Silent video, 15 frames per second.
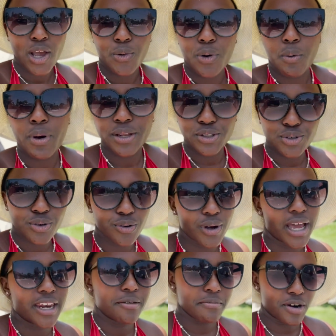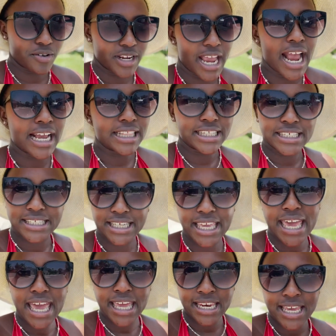We went to Anna Maria Island
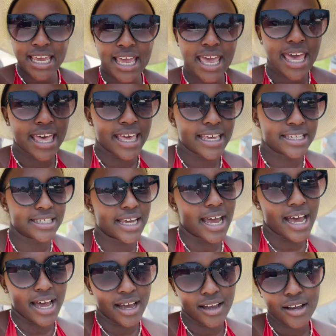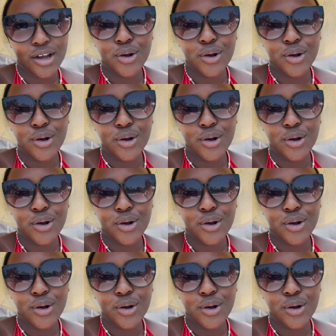again and uh,